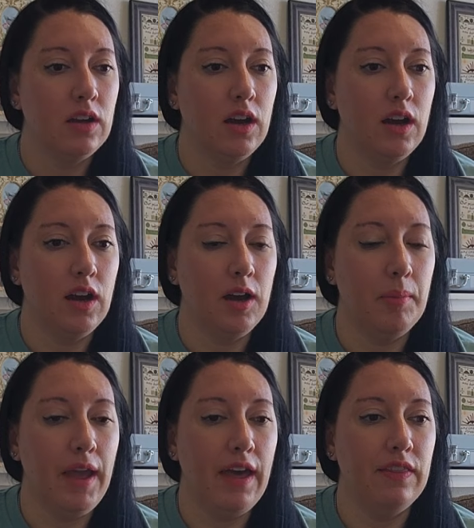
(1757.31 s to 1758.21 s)

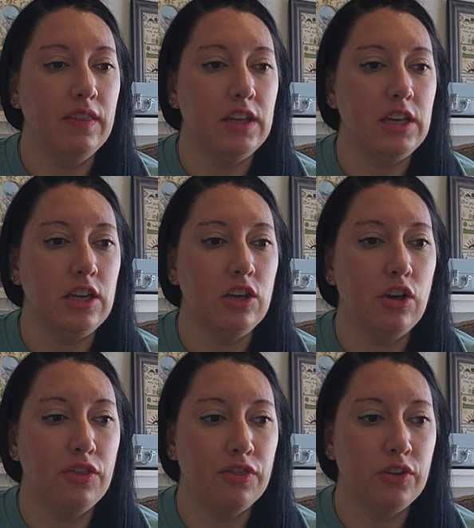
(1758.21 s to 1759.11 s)
Um, and the
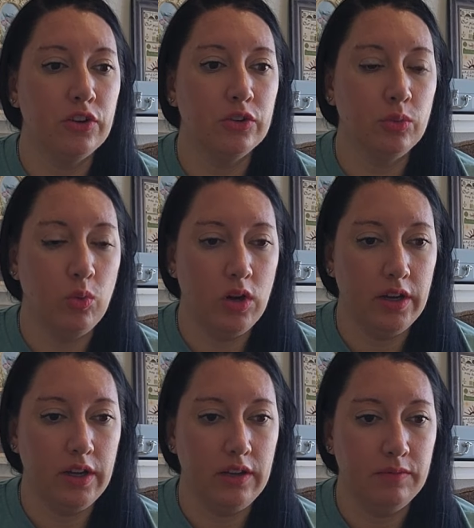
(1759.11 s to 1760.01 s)
third
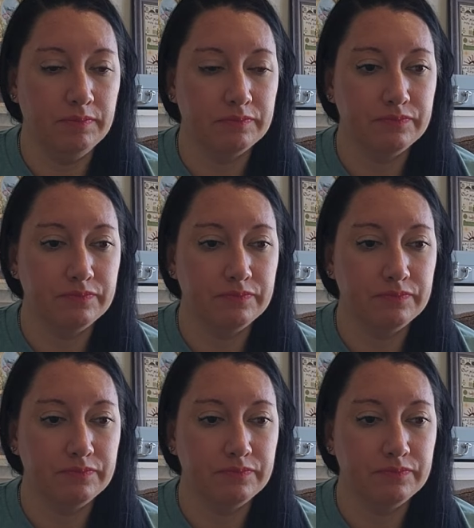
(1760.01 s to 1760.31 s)
one